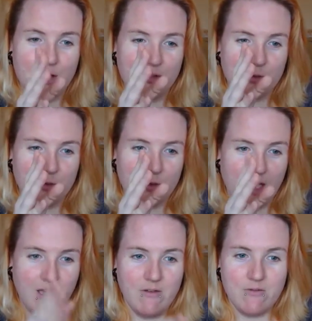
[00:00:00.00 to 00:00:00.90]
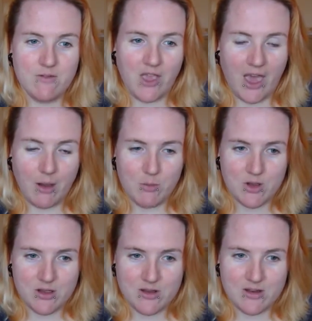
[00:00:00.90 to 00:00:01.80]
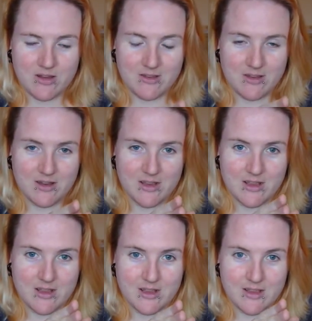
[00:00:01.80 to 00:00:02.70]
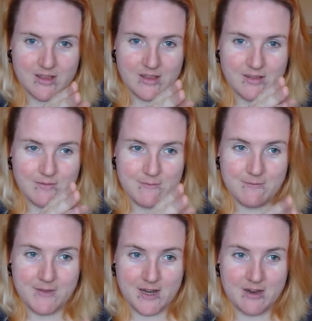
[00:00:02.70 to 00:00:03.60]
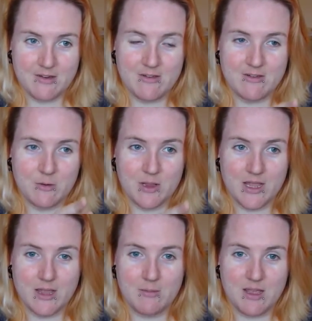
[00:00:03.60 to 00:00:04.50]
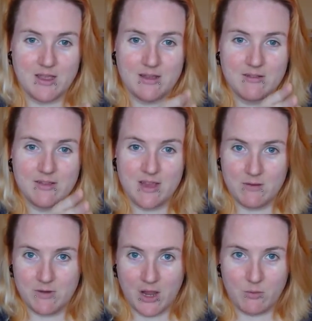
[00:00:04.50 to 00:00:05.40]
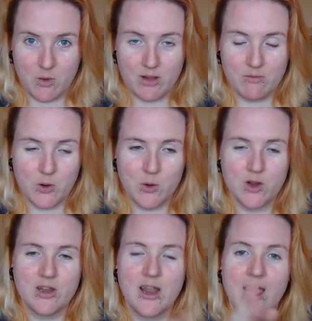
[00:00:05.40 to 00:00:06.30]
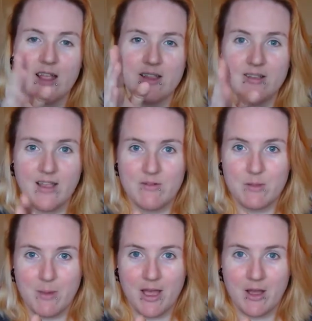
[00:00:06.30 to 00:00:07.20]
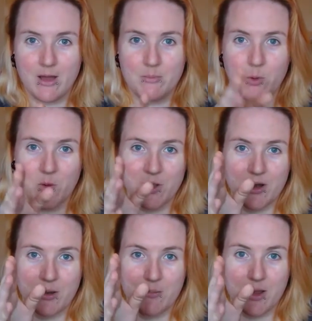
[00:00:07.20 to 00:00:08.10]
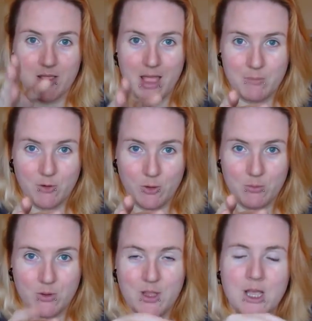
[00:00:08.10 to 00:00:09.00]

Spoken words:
So if the camera doesn't finish or let me save down what I've recorded, I at least have the backup on my laptop.